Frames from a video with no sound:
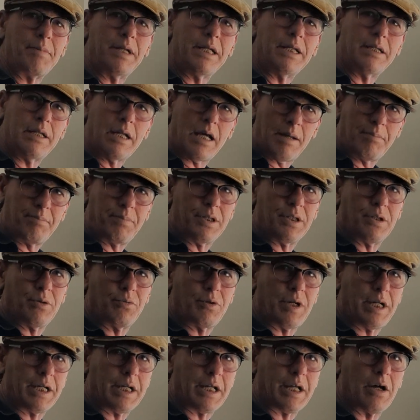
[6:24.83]
may not be the
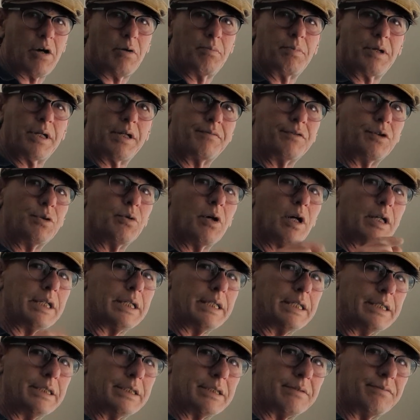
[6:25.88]
way to go. But if you want
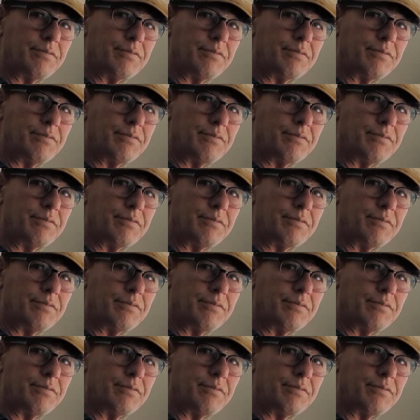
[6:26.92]
ease